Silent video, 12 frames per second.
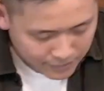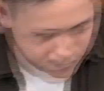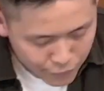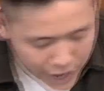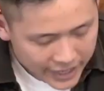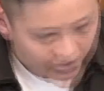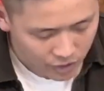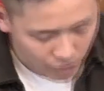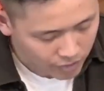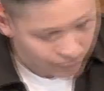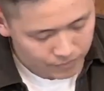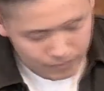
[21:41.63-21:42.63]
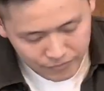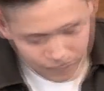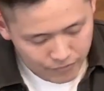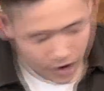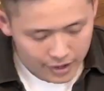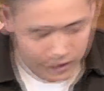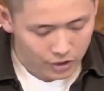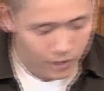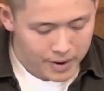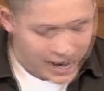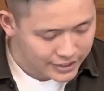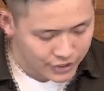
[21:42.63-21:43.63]
friend or father or
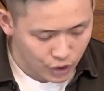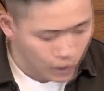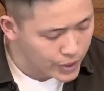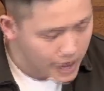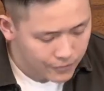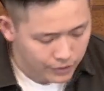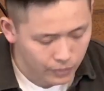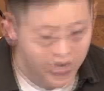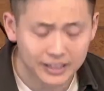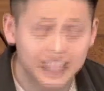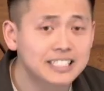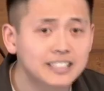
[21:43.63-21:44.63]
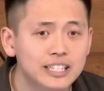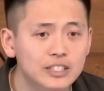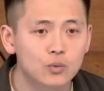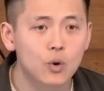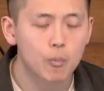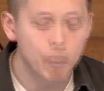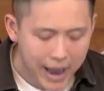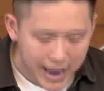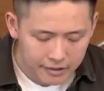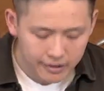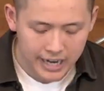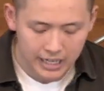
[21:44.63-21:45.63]
pastor or whatever, right? These things don't
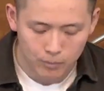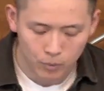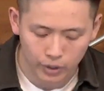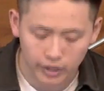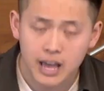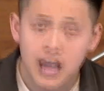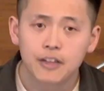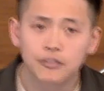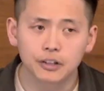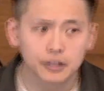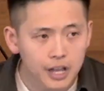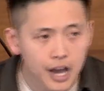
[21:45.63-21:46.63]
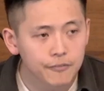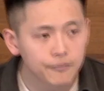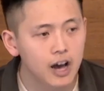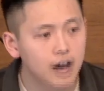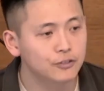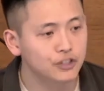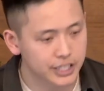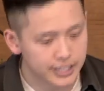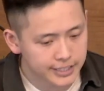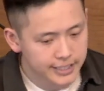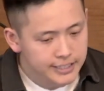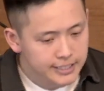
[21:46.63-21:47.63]
matter anymore. The love of
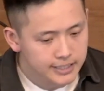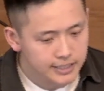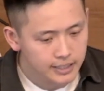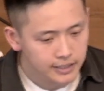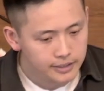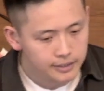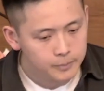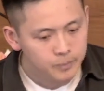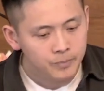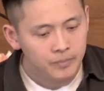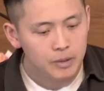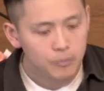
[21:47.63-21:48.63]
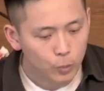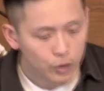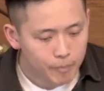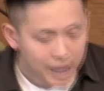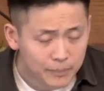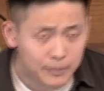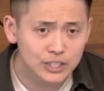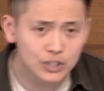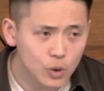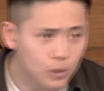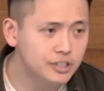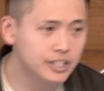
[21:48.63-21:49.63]
Jesus would make me
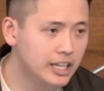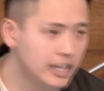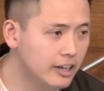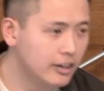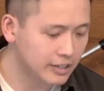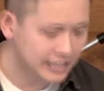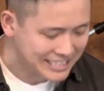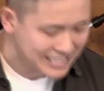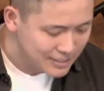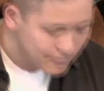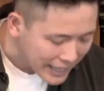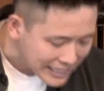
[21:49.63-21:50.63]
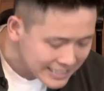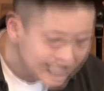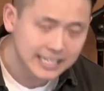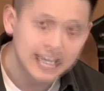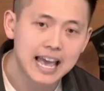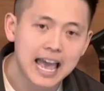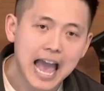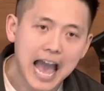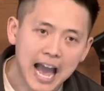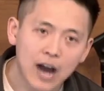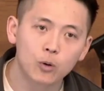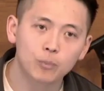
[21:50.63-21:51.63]
so secure despite
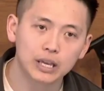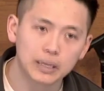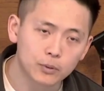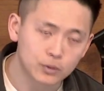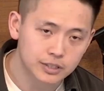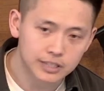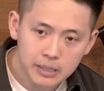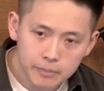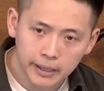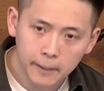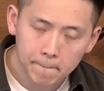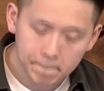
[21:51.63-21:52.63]
how people see me